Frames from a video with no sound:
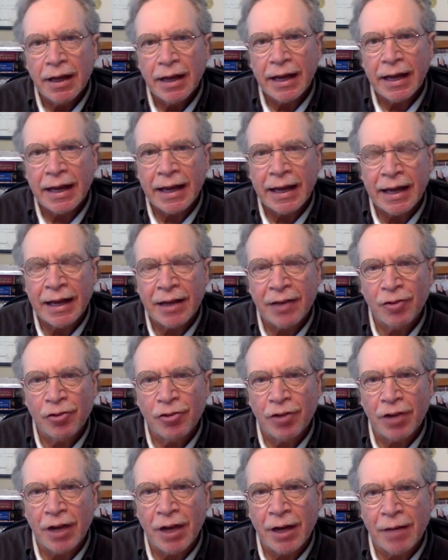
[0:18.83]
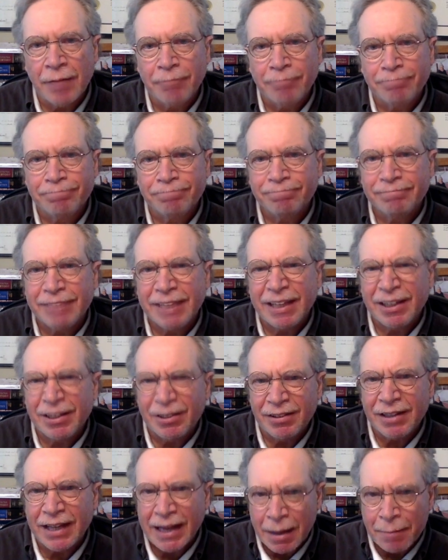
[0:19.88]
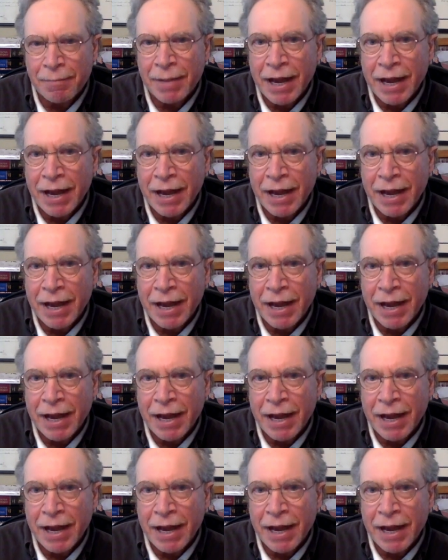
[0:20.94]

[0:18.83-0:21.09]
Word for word: and they got